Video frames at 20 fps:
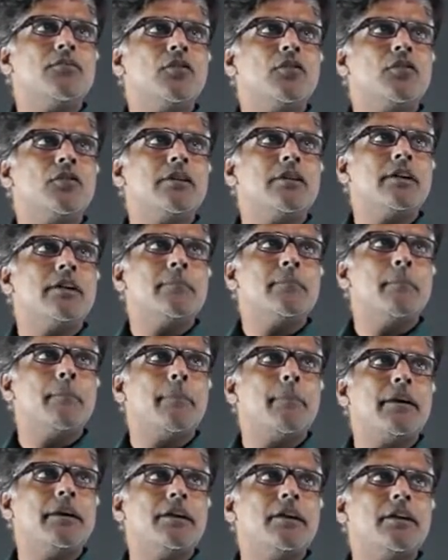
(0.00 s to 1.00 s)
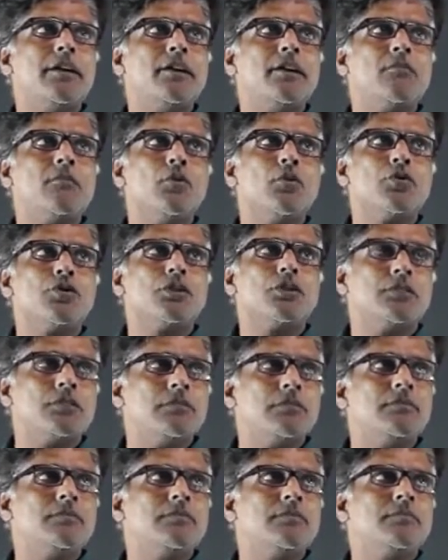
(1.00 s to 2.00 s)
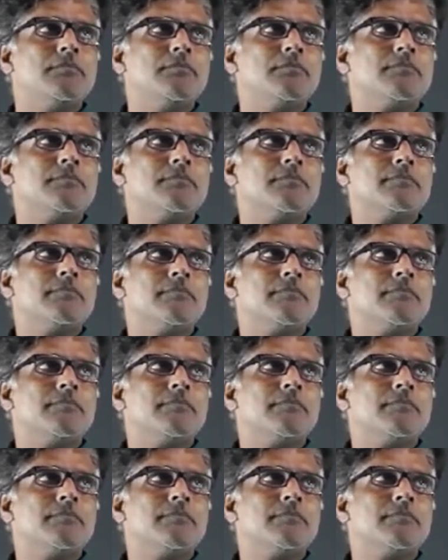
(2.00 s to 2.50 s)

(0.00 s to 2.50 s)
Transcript: for impending motion,